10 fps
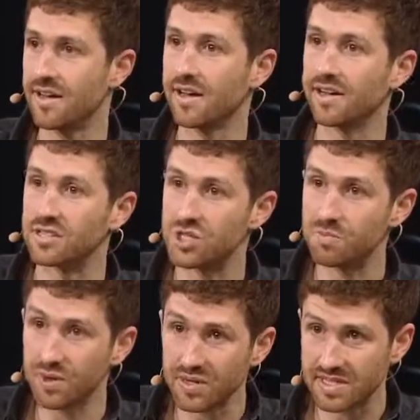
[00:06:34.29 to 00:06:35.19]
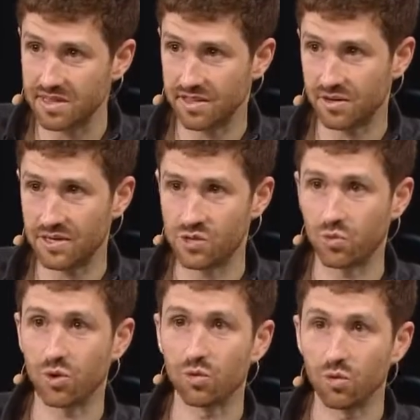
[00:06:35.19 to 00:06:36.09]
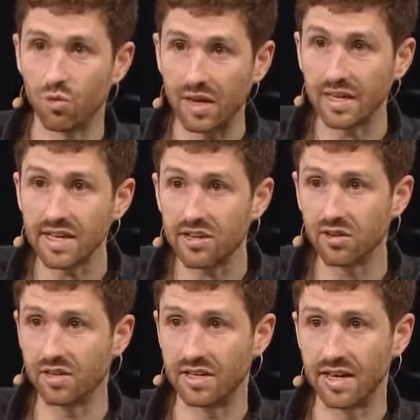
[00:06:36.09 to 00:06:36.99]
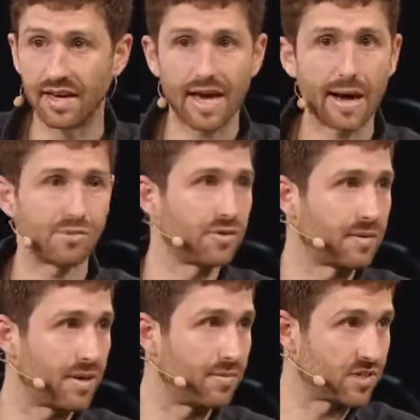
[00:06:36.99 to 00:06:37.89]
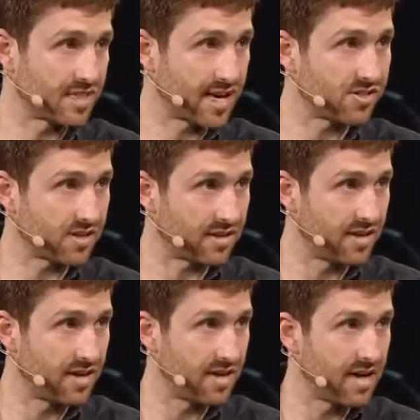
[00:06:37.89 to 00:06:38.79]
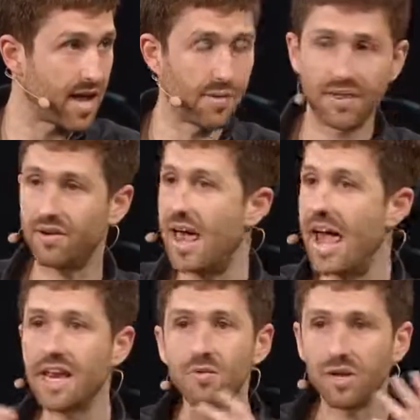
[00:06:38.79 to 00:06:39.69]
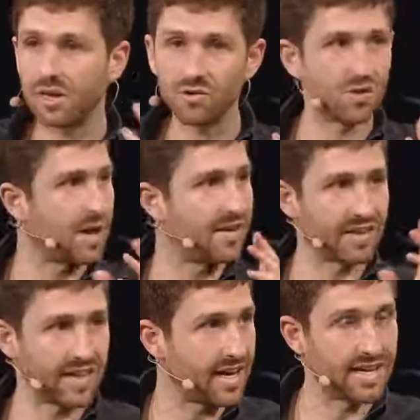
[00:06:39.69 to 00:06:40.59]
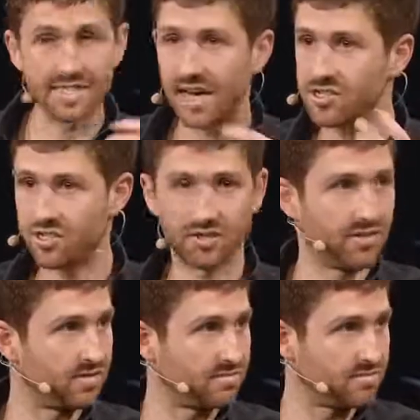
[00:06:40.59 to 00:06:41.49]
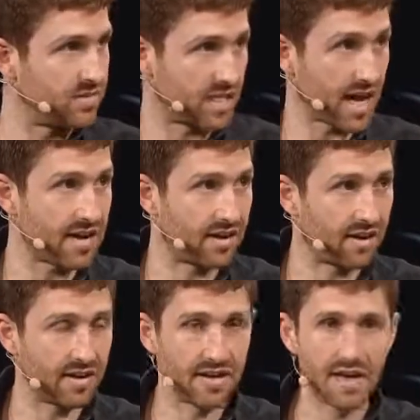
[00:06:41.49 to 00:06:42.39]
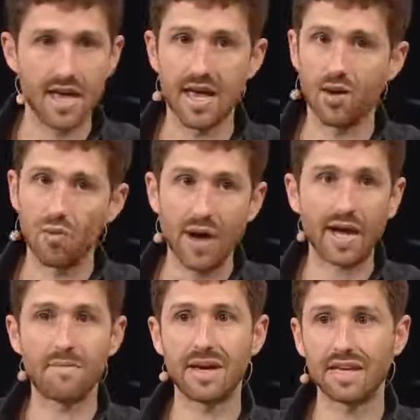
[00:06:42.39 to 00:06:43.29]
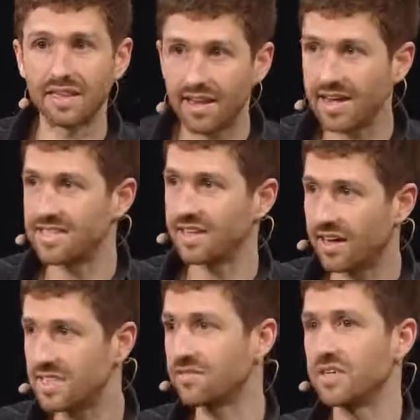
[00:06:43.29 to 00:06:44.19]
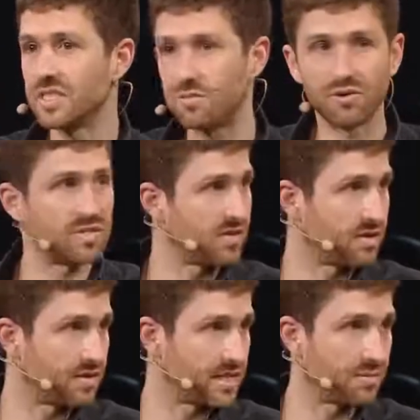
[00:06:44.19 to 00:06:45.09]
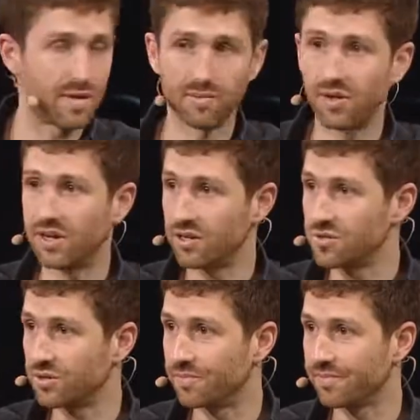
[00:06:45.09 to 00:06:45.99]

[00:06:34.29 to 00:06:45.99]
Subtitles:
conspiracy theories work really good at capturing people's attention. And without anyone at YouTube having that intentional desire, it recommended lots and lots of conspiracy theories to people on YouTube.